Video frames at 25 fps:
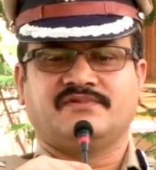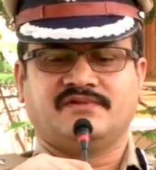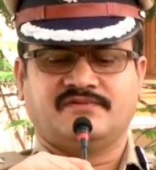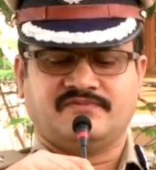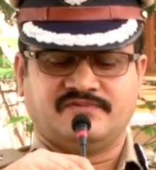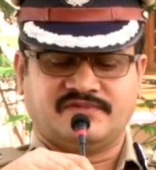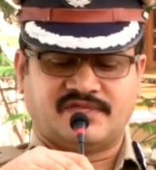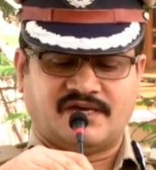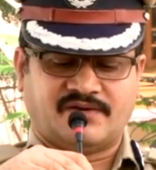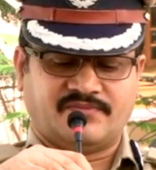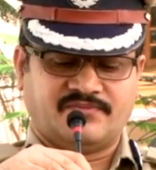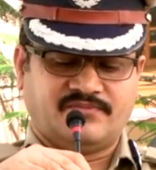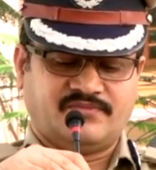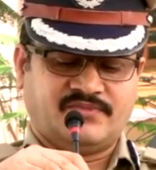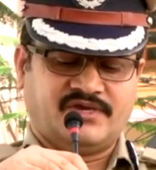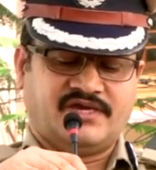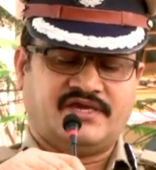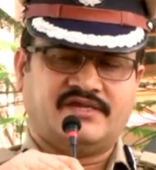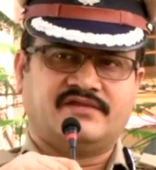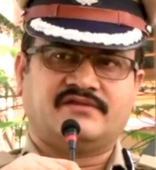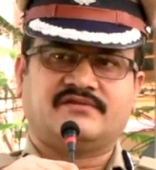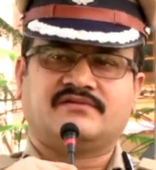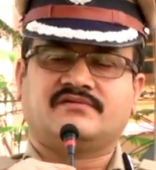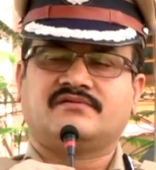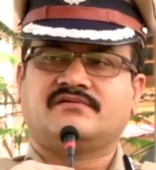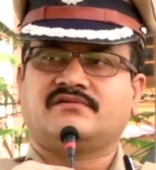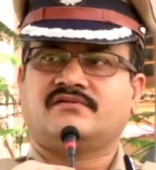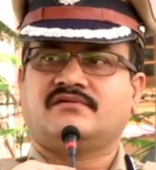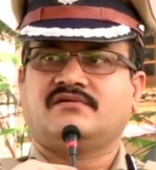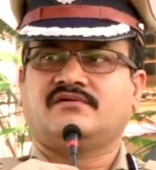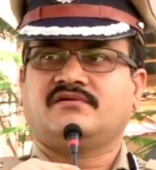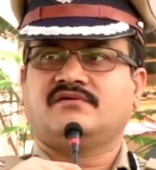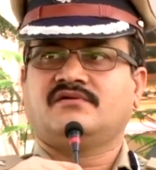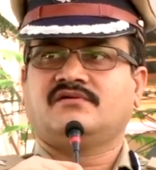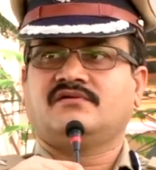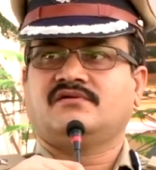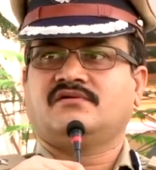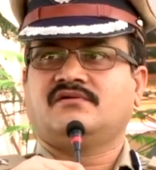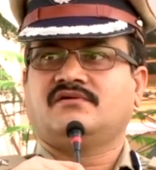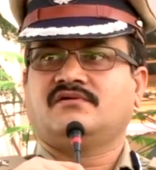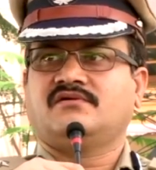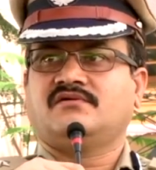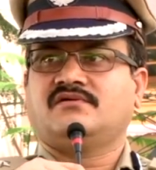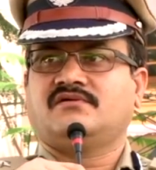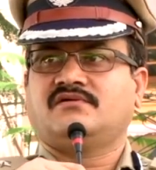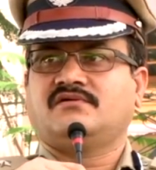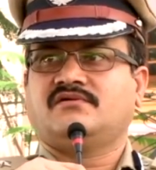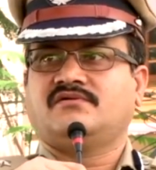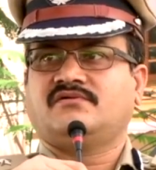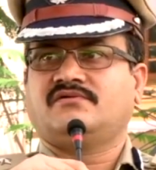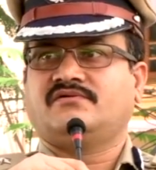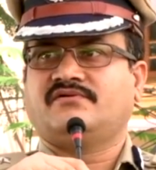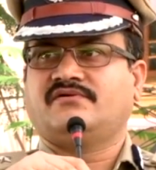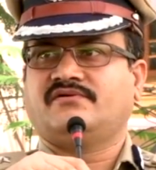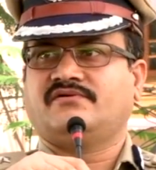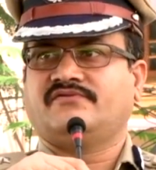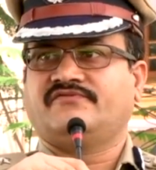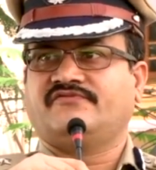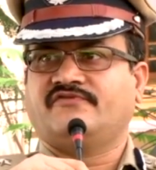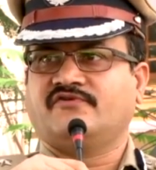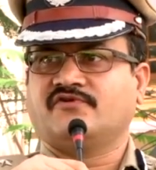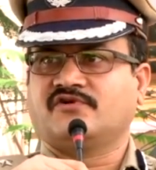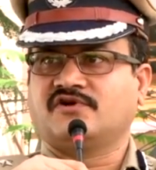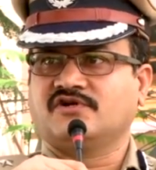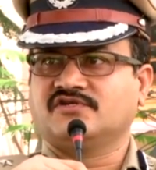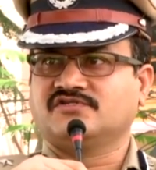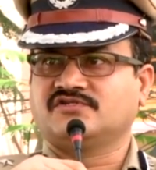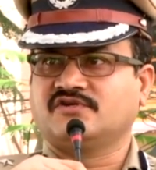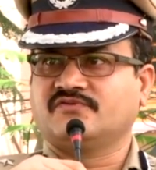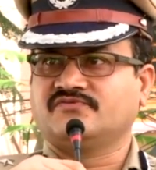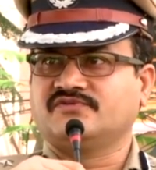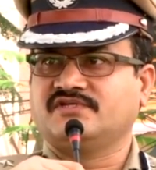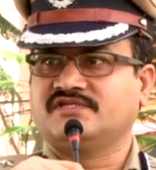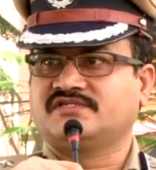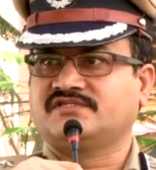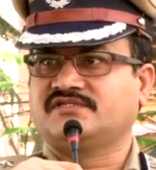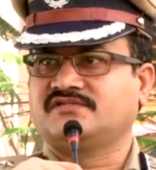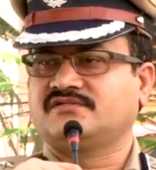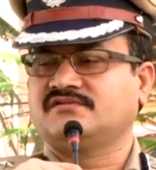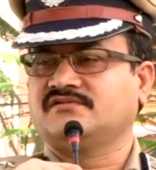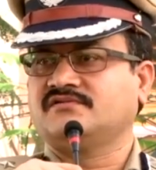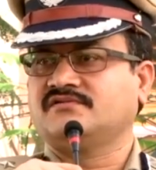will be the main focus of this